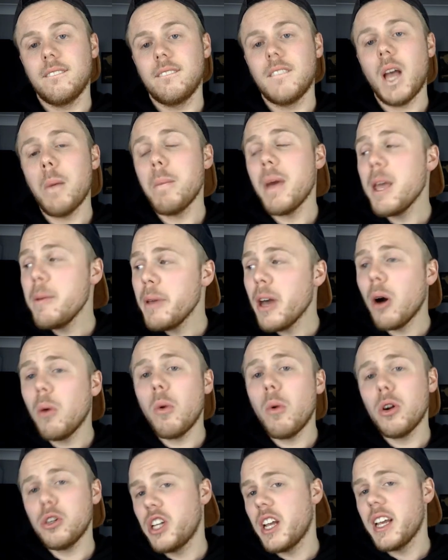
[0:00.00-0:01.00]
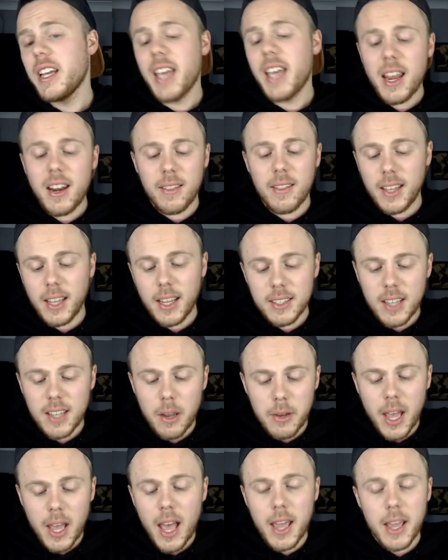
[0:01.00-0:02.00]
Maybe I'll watch it again and think it's
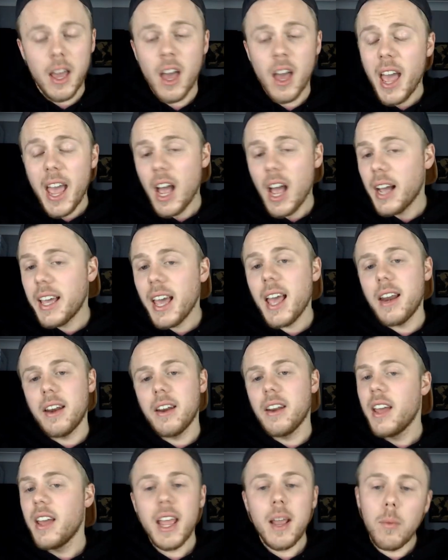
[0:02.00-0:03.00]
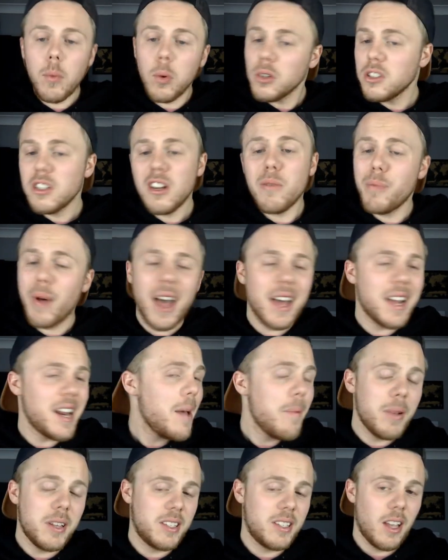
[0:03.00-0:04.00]
okay. Again, it wasn't a bad
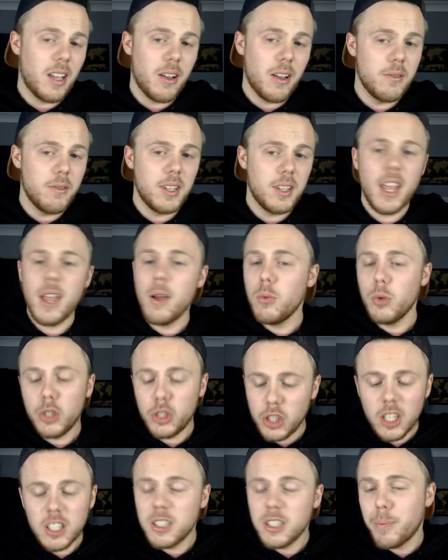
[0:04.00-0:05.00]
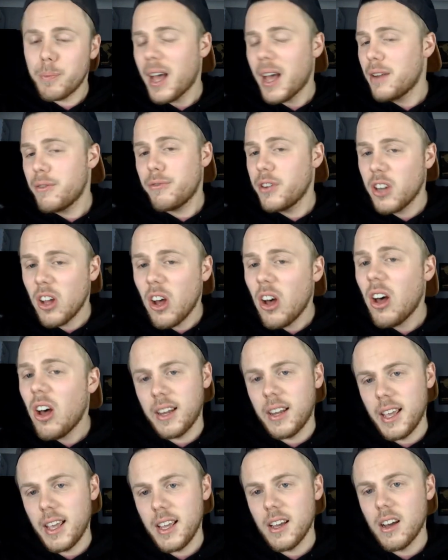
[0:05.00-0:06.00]
episode. It was just a bad
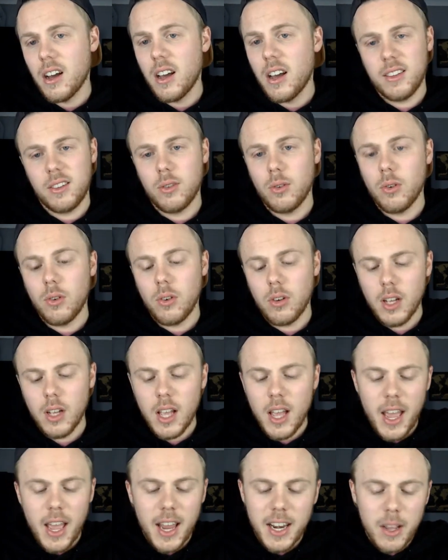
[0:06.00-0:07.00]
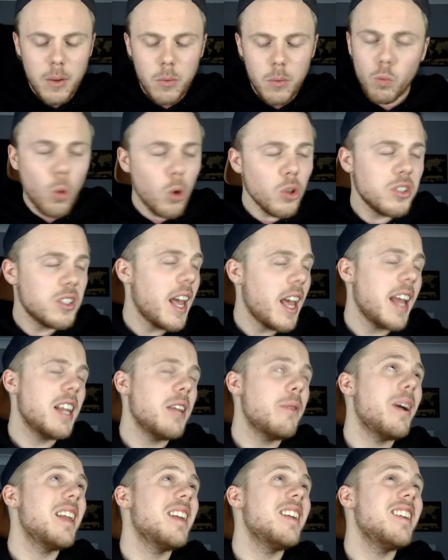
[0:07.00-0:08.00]
finale, I thought. And it wasn't
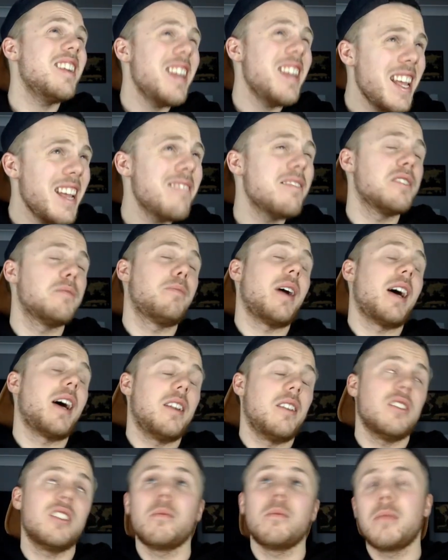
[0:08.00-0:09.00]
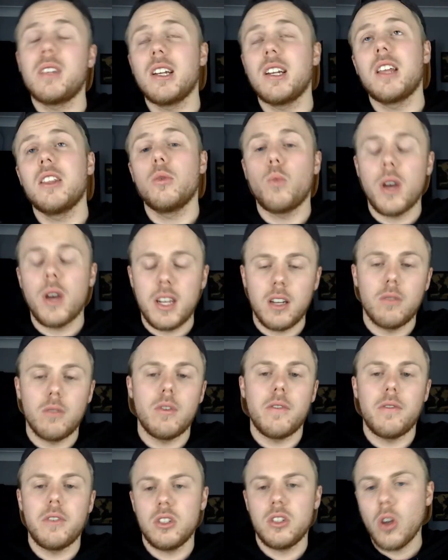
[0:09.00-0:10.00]
anywhere near as bad as something like The Wedding and
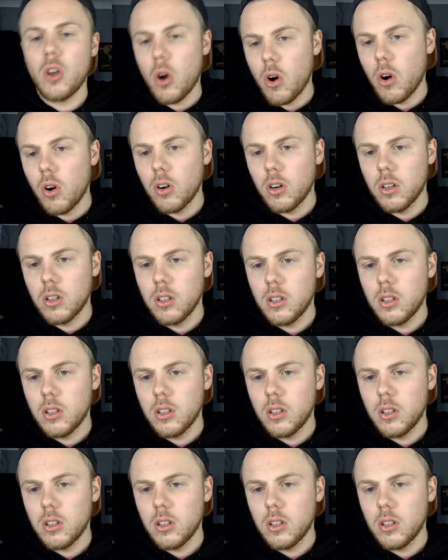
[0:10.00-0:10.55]
River Song.